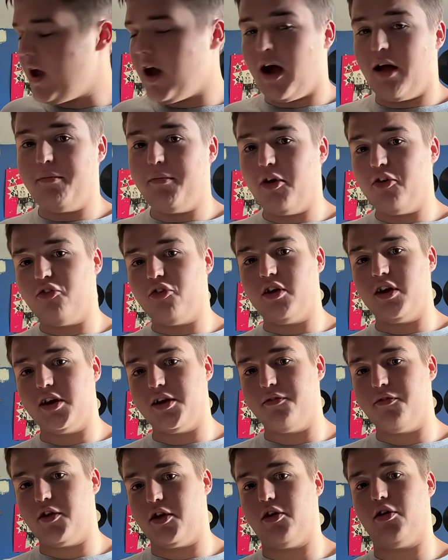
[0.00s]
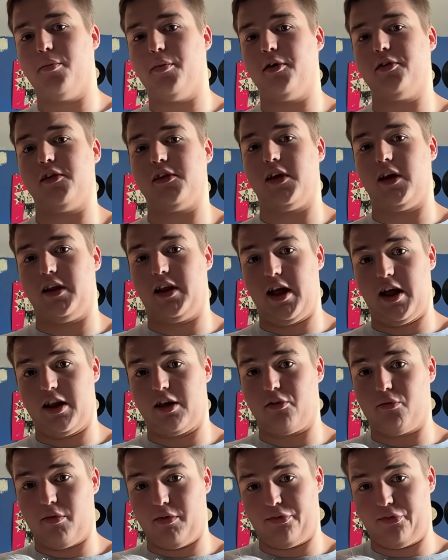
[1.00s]
I've mentioned in a video about the
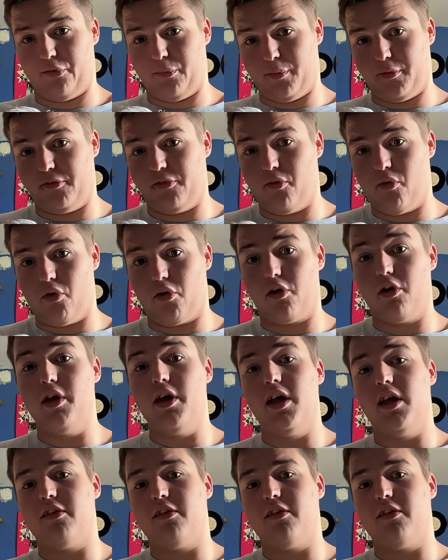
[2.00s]
Titanic Whistle before.